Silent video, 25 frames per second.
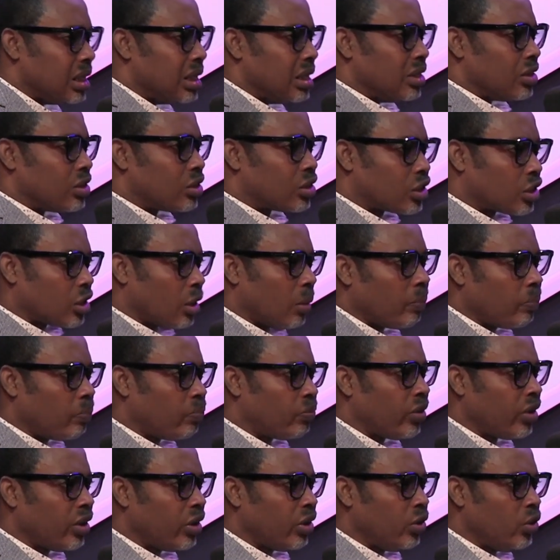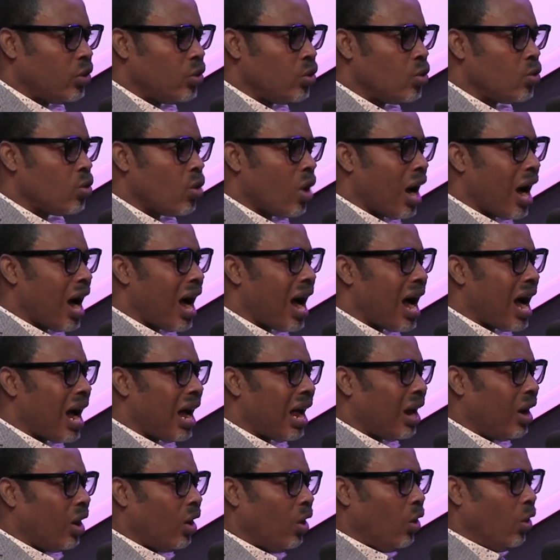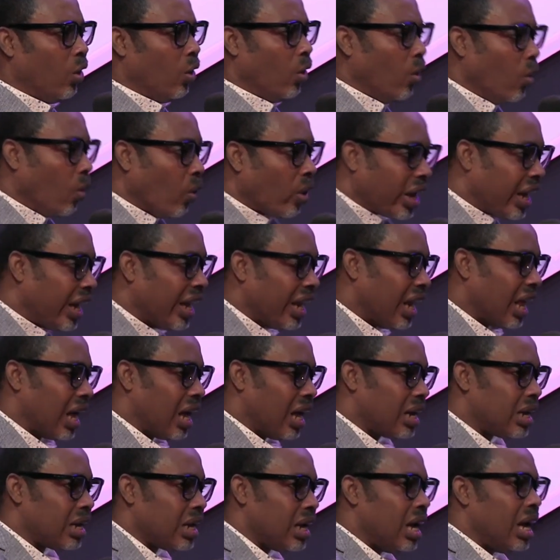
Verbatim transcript: something you are looking at.